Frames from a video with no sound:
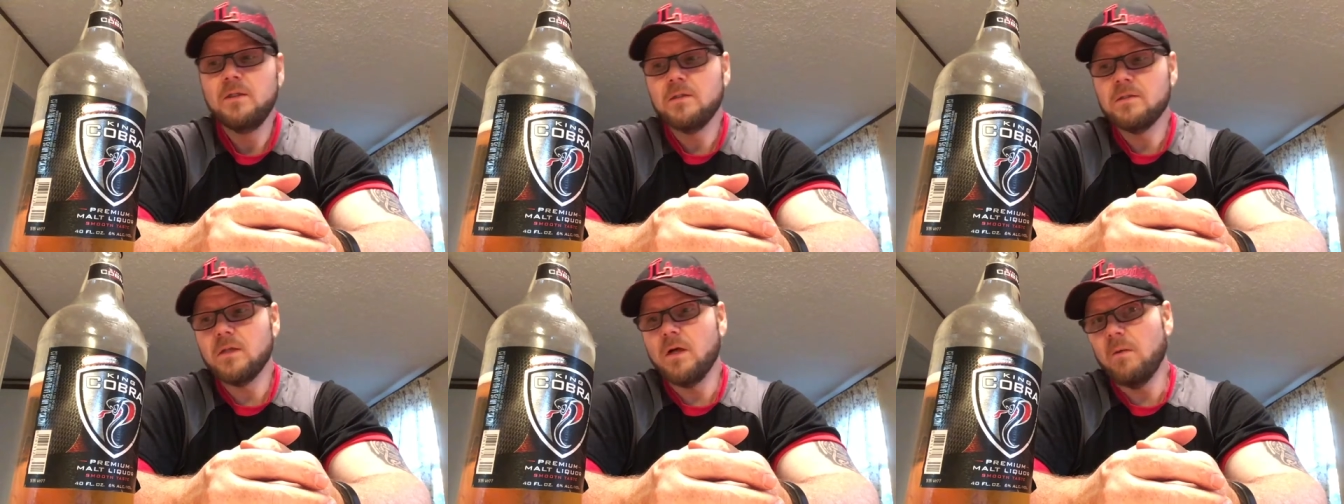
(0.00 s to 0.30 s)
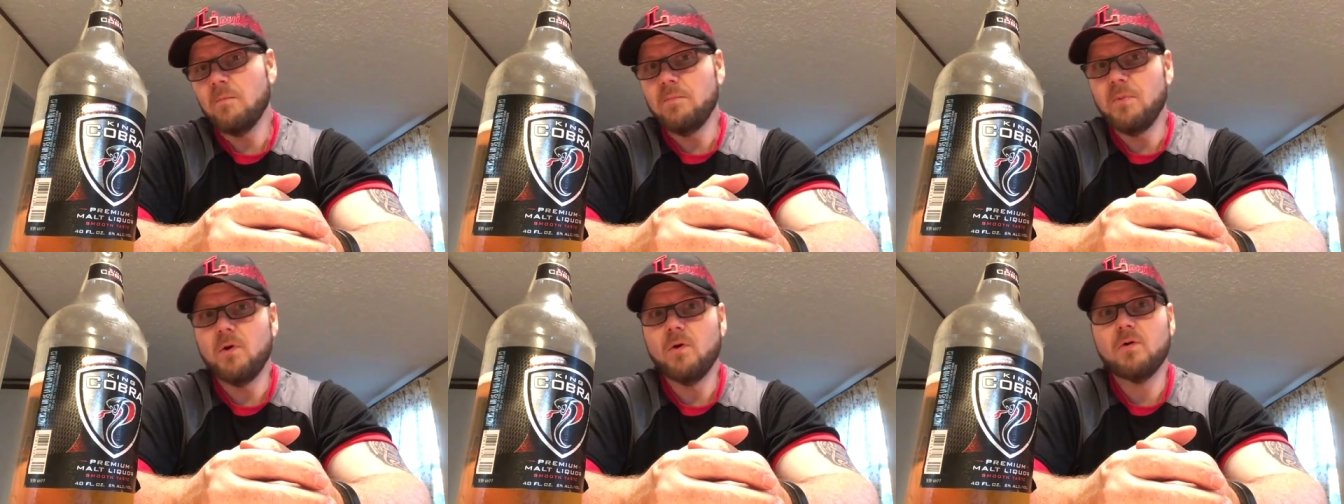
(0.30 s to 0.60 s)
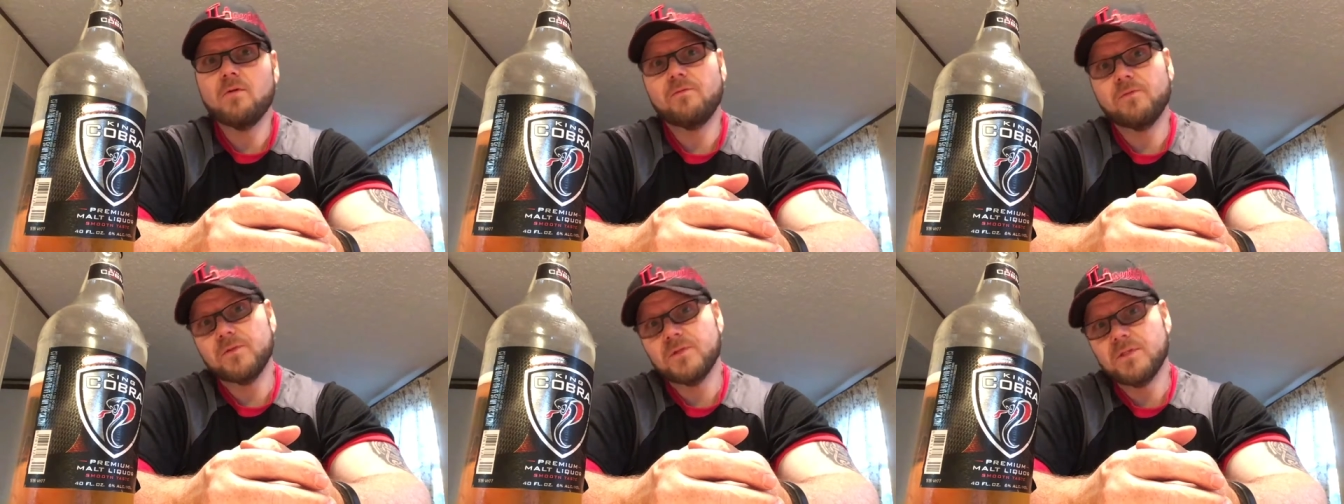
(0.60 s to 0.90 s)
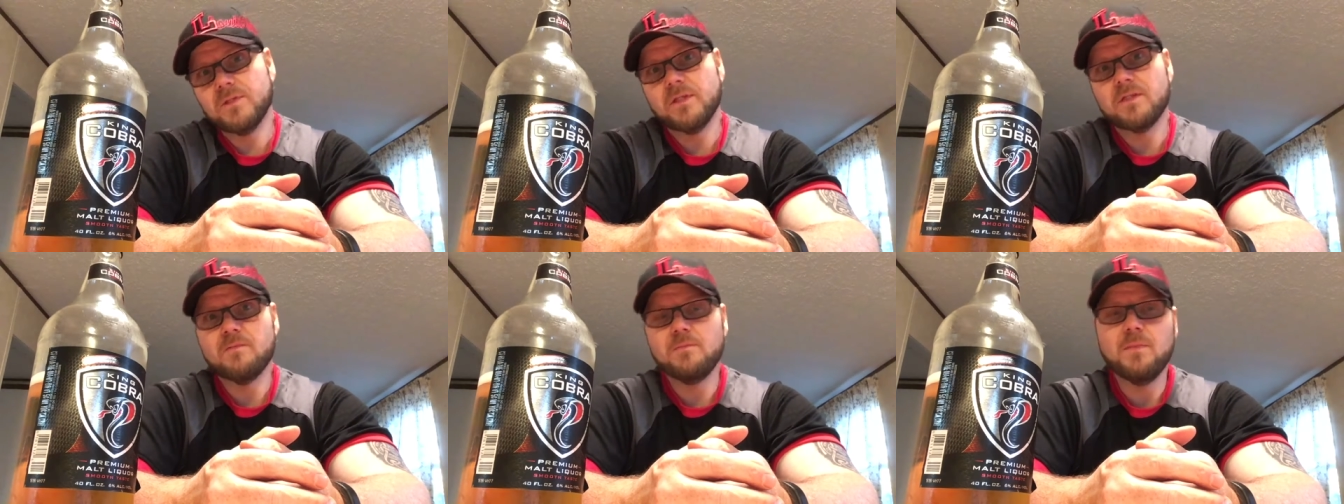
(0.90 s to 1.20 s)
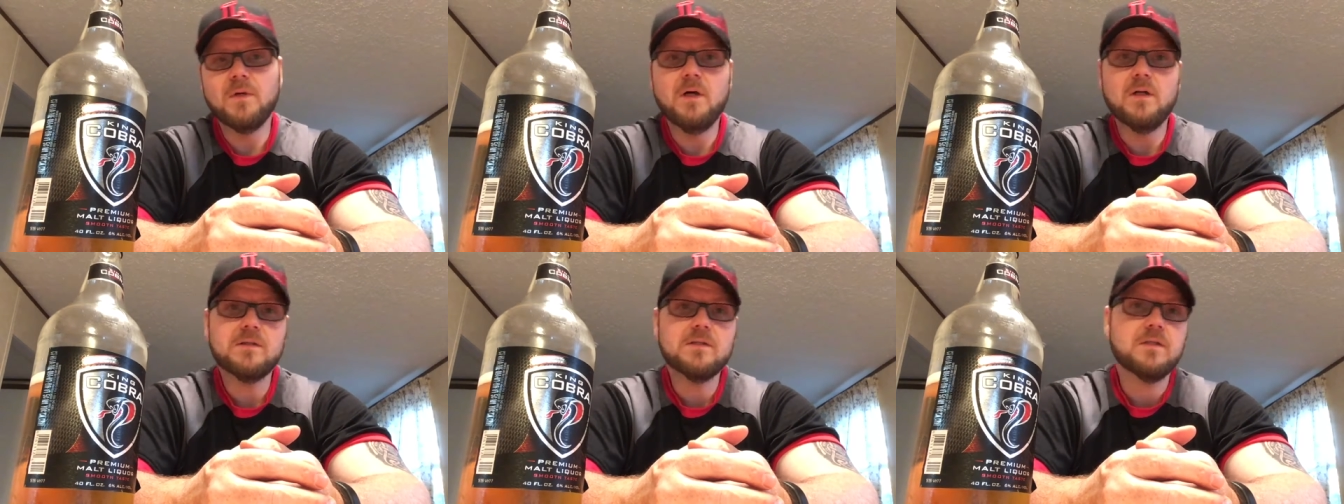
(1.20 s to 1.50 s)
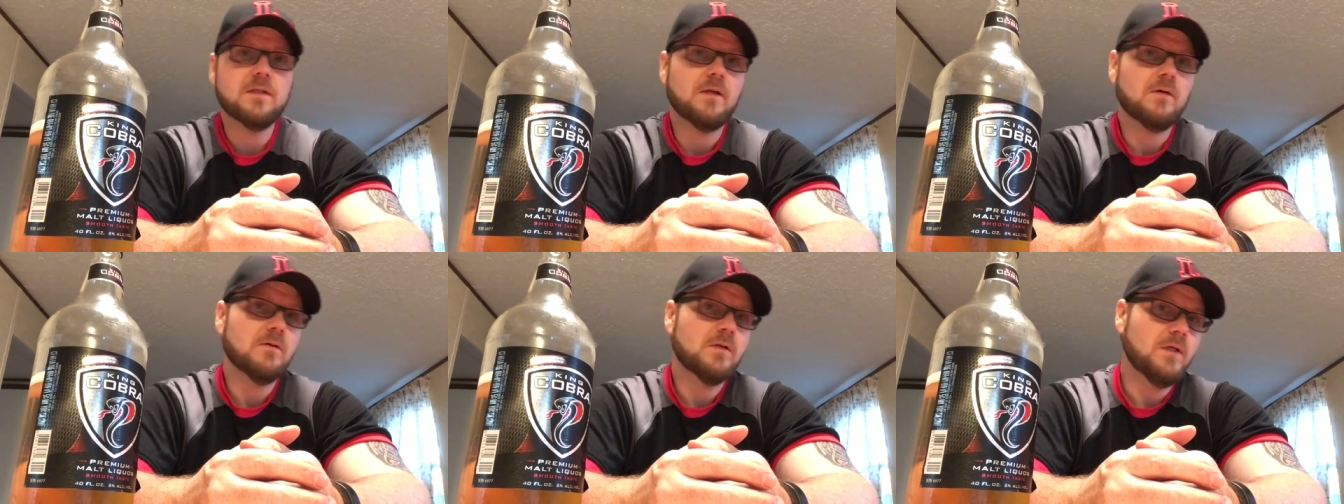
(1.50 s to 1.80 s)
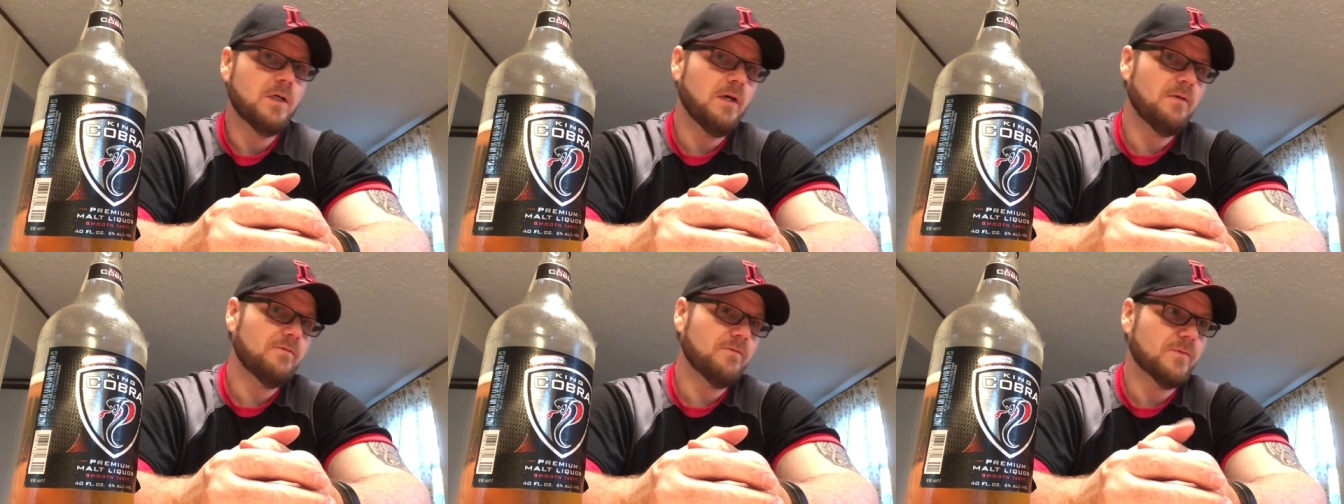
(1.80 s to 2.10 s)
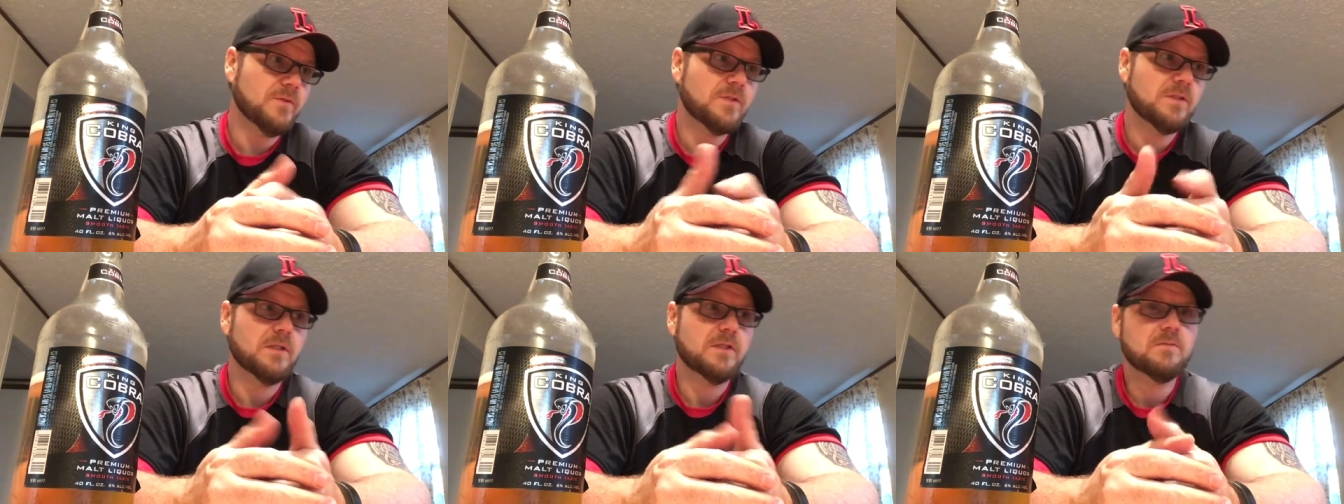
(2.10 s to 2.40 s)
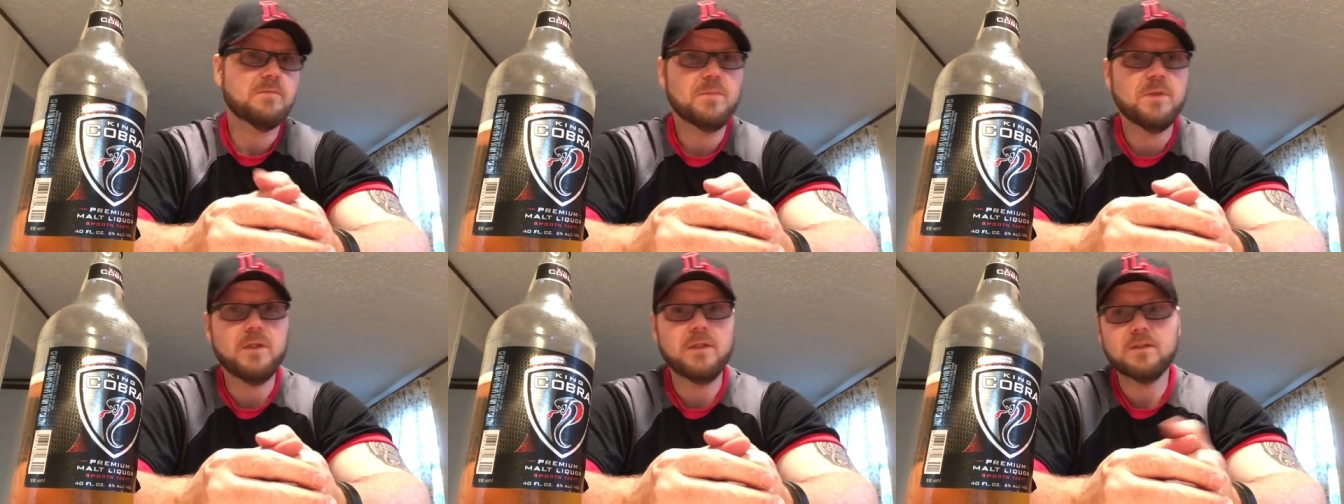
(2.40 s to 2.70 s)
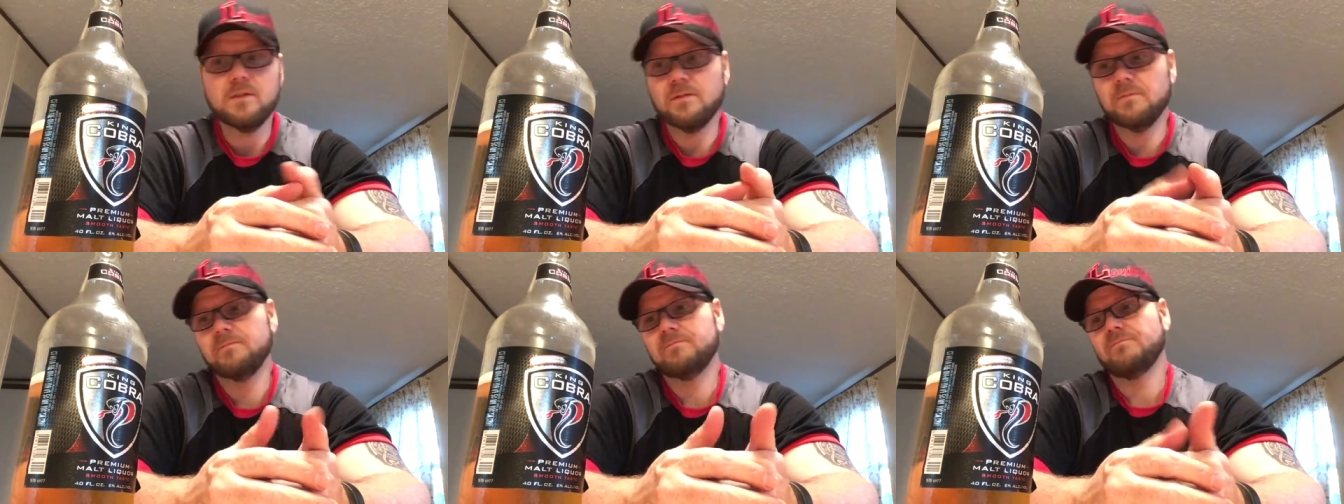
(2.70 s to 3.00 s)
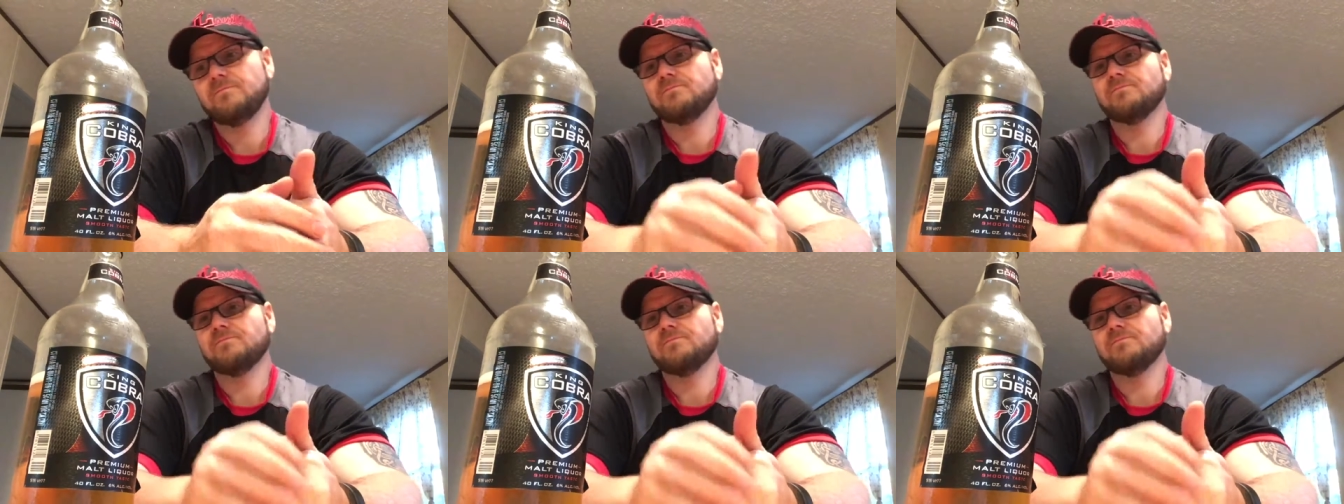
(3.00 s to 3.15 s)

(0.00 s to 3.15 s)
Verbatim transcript: So I'll bulk for six months and I'll cut for six months.